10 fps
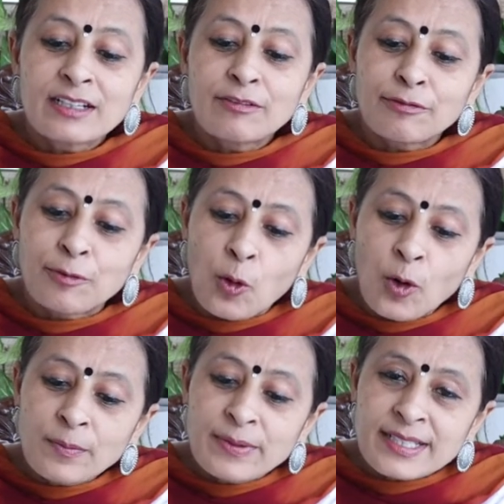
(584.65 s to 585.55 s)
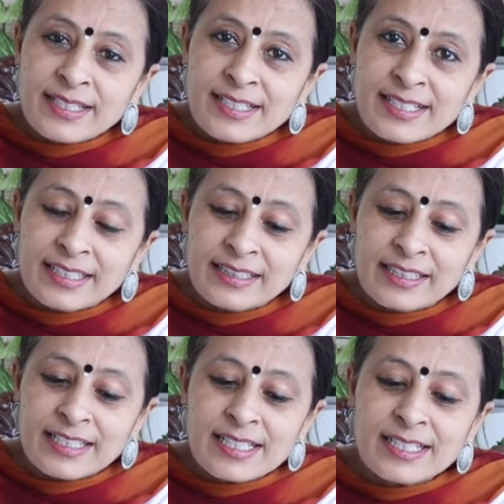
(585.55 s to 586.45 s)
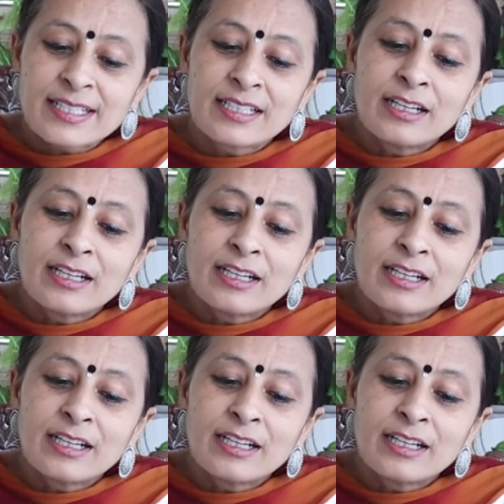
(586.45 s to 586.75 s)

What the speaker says: 4 biscuits in this,